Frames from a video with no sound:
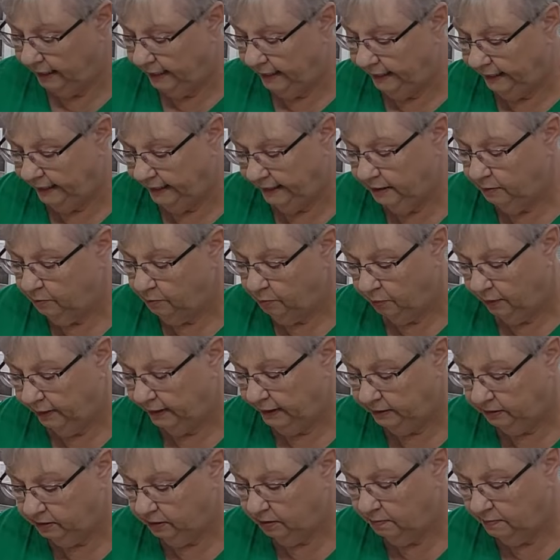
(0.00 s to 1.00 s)
ahead and
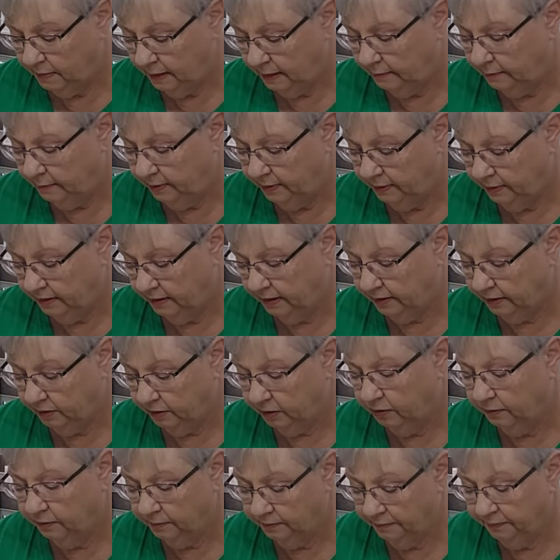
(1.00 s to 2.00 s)
browned my
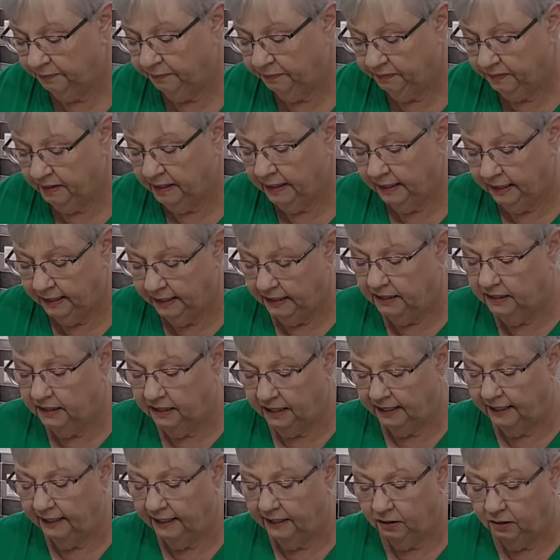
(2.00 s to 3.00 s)
butter.
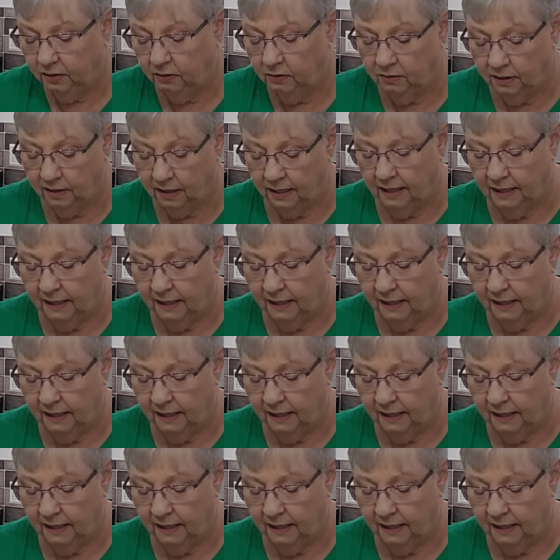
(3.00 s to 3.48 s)
Now,